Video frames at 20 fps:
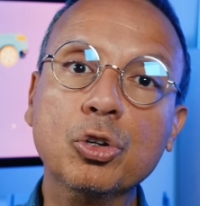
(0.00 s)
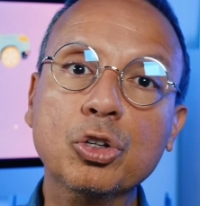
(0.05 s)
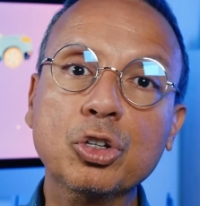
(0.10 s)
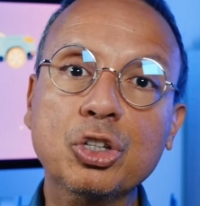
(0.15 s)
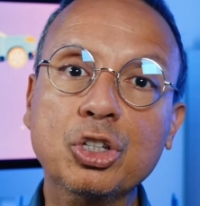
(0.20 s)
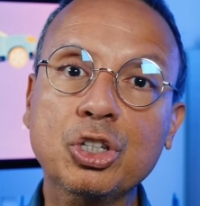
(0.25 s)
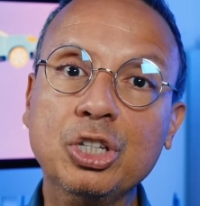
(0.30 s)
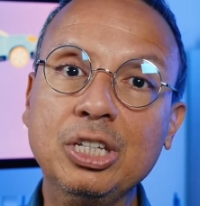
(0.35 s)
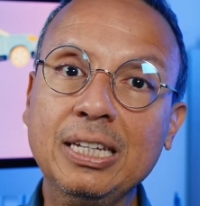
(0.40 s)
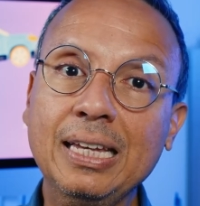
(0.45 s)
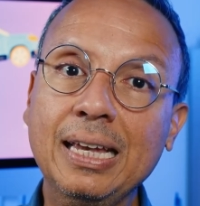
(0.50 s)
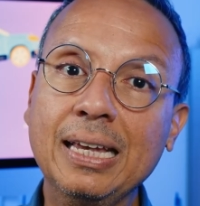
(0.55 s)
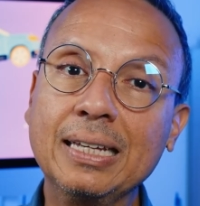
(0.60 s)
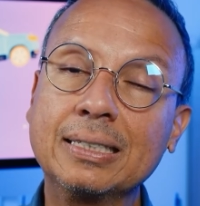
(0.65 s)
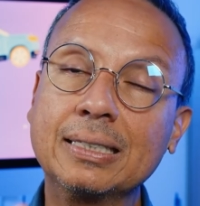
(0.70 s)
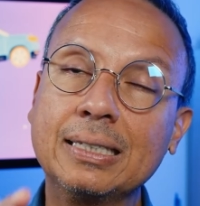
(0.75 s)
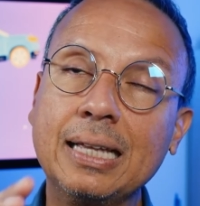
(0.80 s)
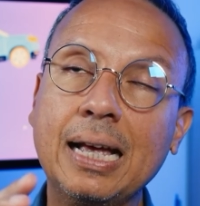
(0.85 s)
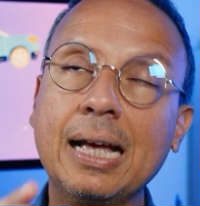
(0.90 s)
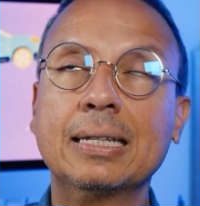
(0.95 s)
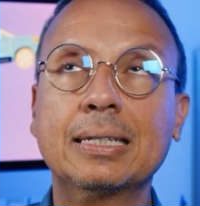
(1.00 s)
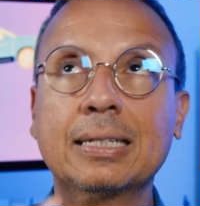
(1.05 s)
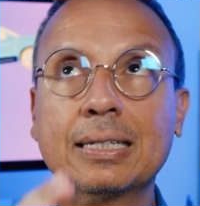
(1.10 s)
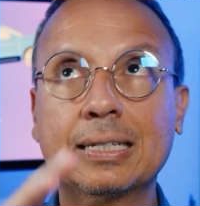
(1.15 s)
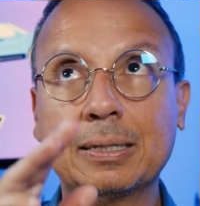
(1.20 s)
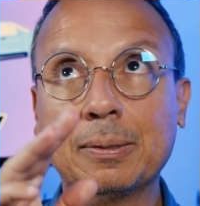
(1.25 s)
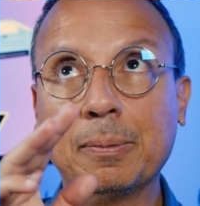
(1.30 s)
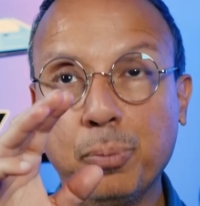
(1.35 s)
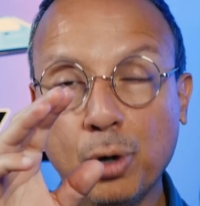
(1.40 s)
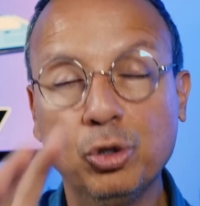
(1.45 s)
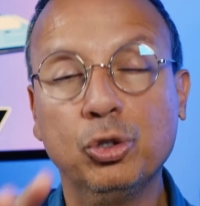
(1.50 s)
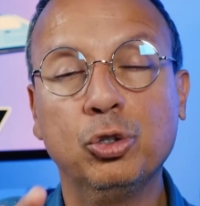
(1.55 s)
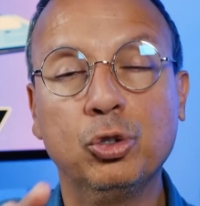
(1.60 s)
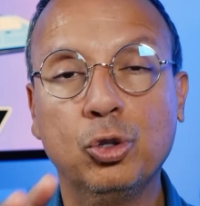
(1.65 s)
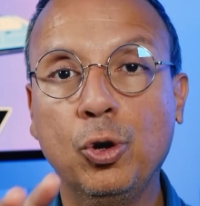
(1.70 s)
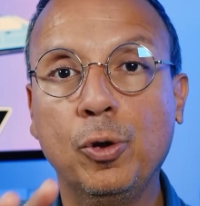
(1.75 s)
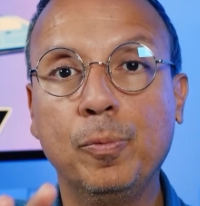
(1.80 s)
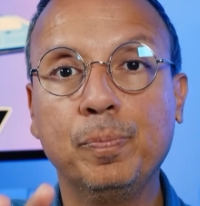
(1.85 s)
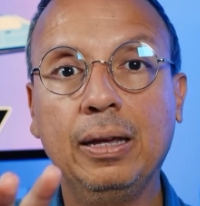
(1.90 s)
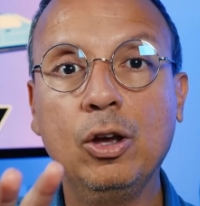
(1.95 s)
if you're about to buy a vehicle,
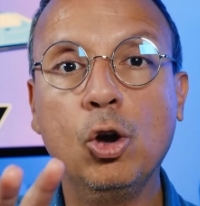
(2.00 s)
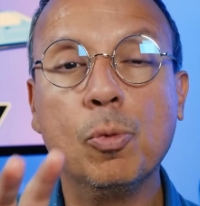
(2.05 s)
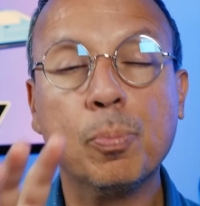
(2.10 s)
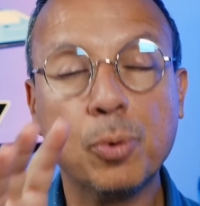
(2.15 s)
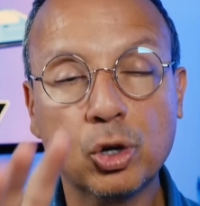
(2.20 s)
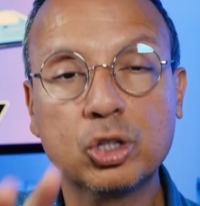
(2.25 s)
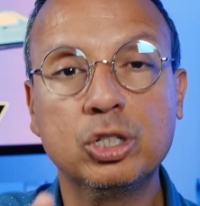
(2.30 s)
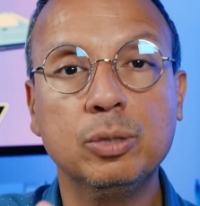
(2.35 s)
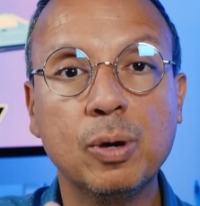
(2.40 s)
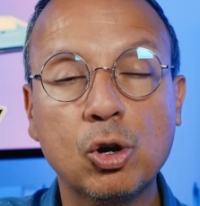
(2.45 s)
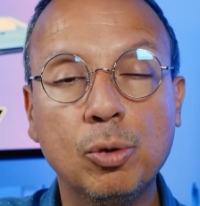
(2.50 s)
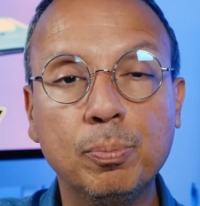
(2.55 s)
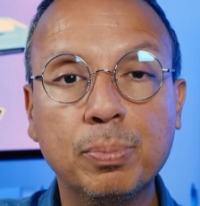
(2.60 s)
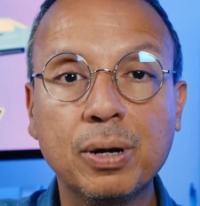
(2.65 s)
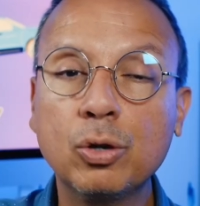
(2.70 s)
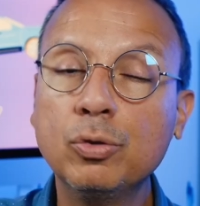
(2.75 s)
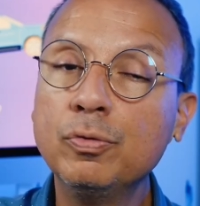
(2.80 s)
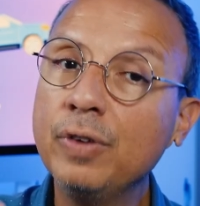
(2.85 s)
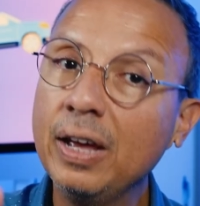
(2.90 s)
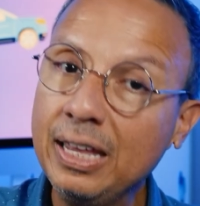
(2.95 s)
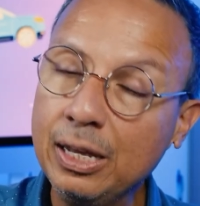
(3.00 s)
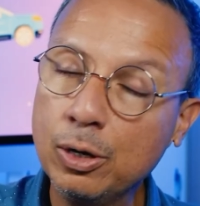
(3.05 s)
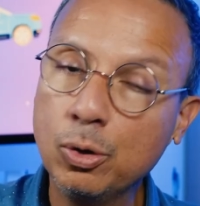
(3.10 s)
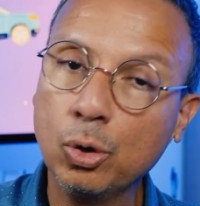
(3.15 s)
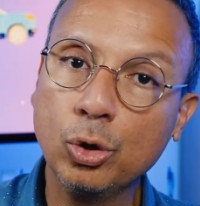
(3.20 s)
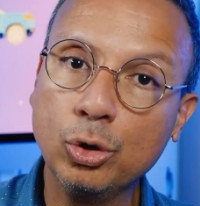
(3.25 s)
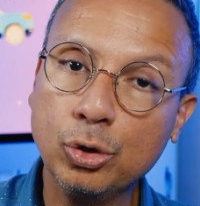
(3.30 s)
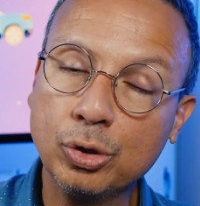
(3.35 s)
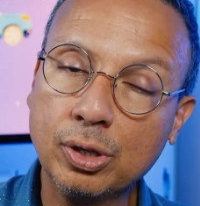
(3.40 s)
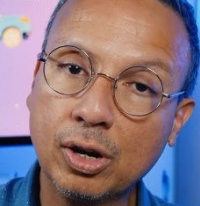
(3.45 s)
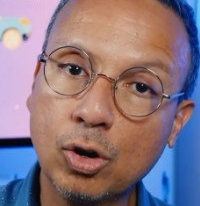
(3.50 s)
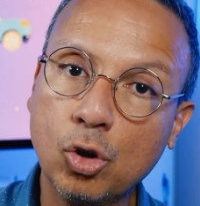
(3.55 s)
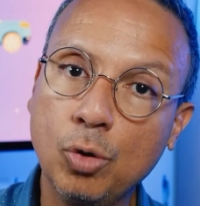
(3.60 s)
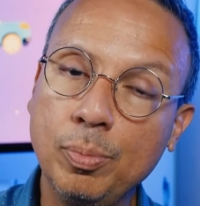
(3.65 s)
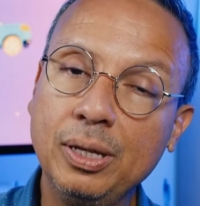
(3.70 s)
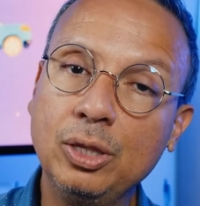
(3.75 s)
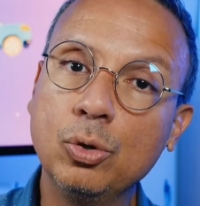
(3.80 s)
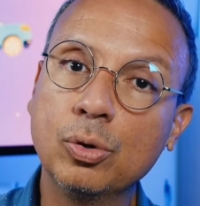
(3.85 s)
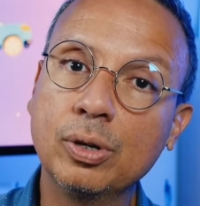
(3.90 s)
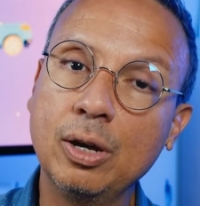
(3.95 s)
I recommend that when you go to the
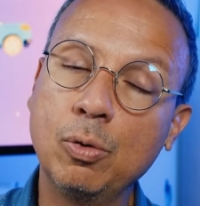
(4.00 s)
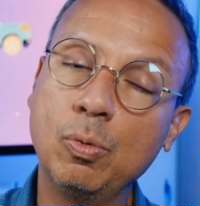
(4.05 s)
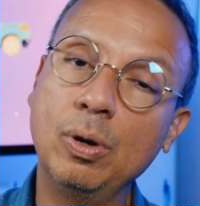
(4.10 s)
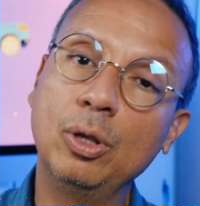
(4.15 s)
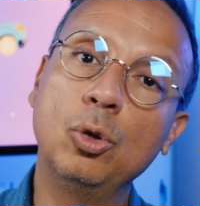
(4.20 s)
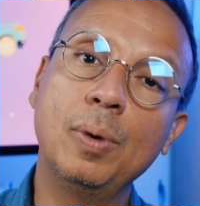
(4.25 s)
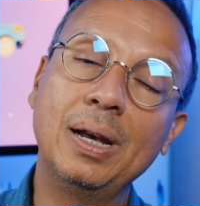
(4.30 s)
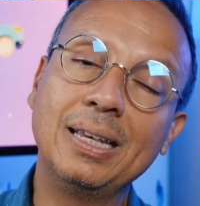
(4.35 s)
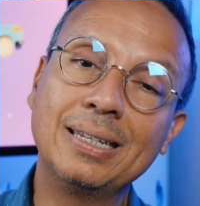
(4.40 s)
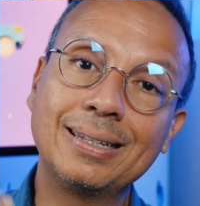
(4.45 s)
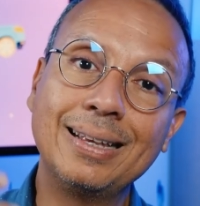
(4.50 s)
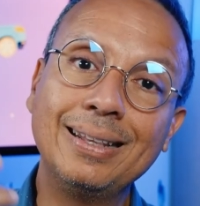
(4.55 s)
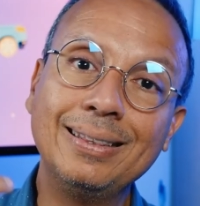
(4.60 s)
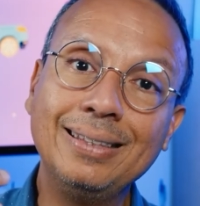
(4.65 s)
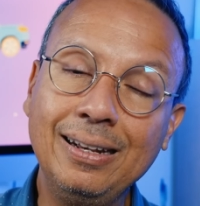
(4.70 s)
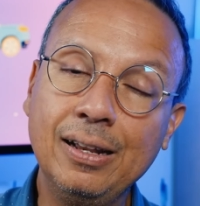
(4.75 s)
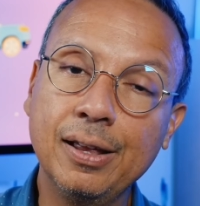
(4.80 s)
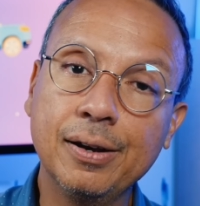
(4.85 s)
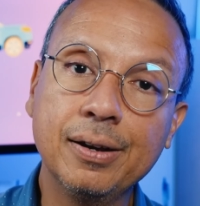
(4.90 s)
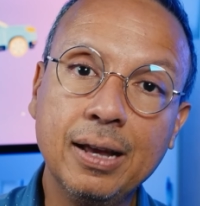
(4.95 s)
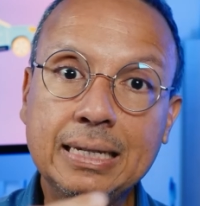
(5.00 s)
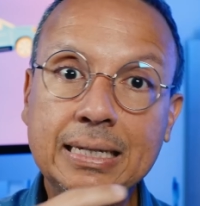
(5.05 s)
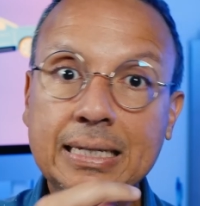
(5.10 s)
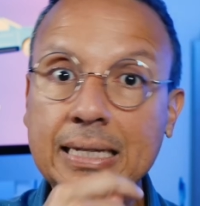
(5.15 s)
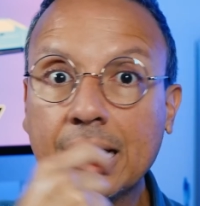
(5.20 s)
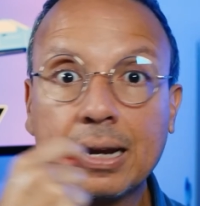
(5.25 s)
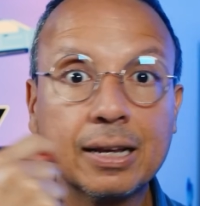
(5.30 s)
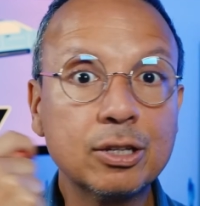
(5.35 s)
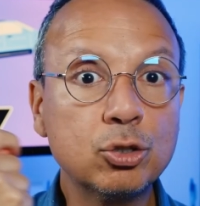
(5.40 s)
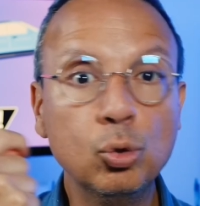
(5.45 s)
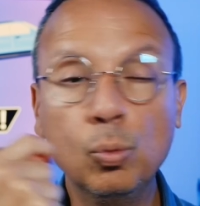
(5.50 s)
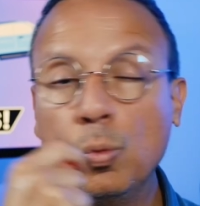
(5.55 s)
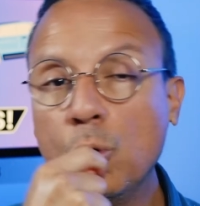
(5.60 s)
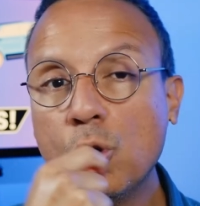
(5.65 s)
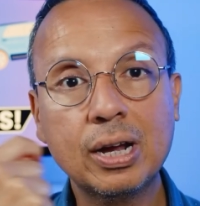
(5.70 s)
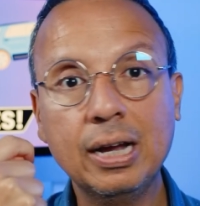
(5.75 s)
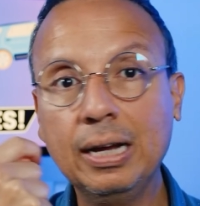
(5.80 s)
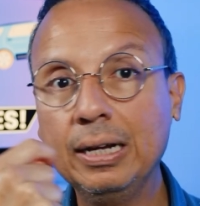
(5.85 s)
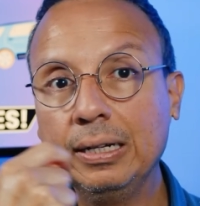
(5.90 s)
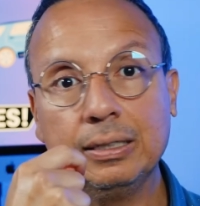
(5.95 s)
dealer, keep your mouth shut,
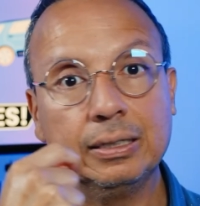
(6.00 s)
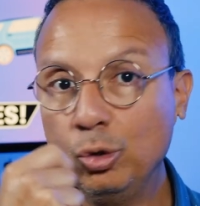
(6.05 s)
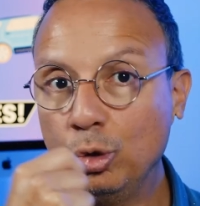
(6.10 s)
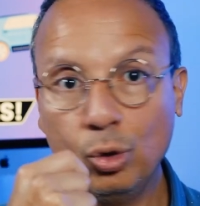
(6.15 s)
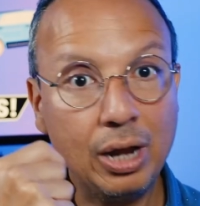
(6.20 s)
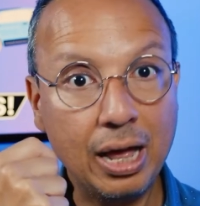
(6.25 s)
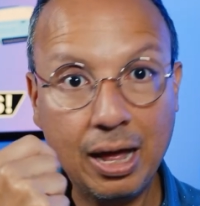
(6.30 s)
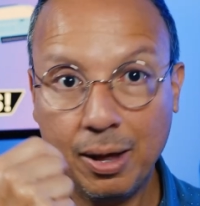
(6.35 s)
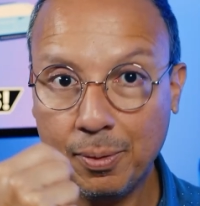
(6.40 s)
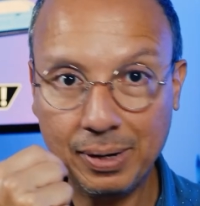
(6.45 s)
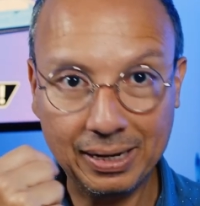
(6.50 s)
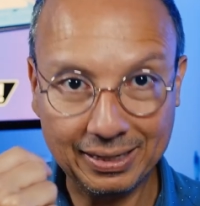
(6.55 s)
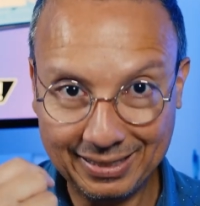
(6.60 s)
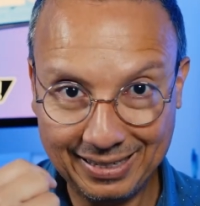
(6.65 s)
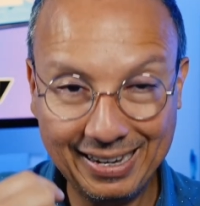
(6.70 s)
don't open it.